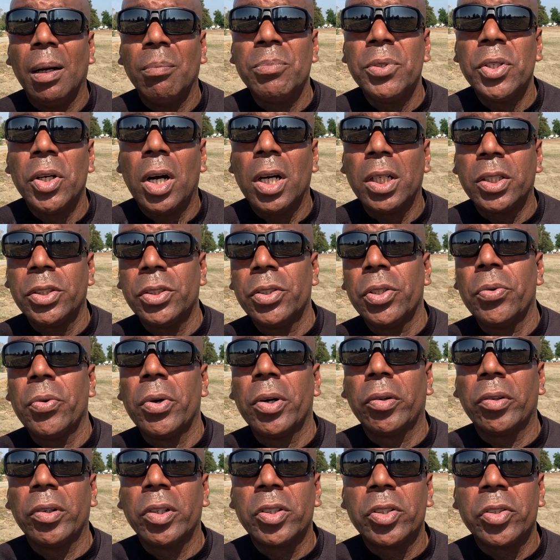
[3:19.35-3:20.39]
talk to a
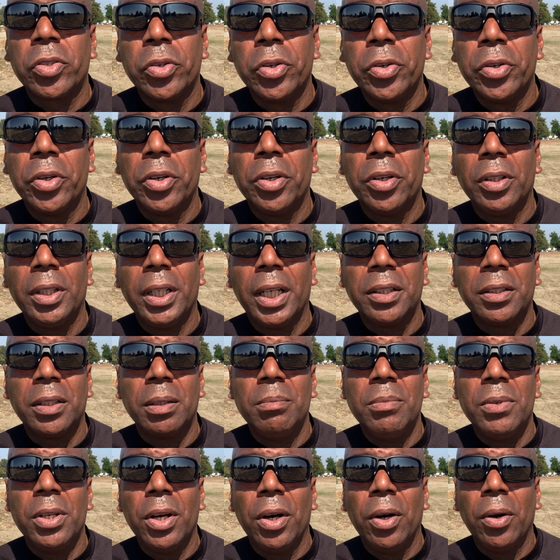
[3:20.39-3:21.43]
recruiter, let
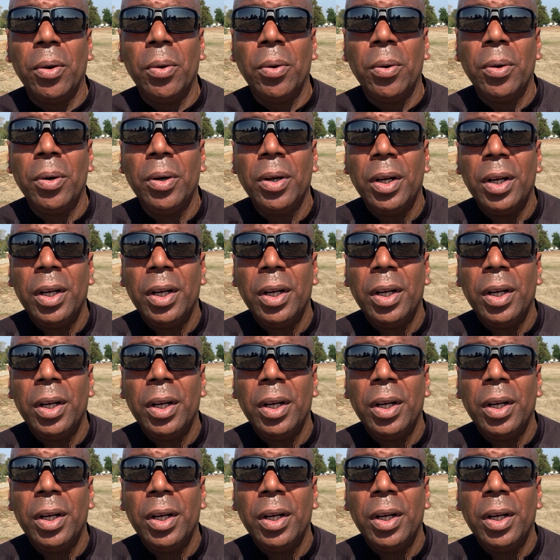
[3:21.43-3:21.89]
them know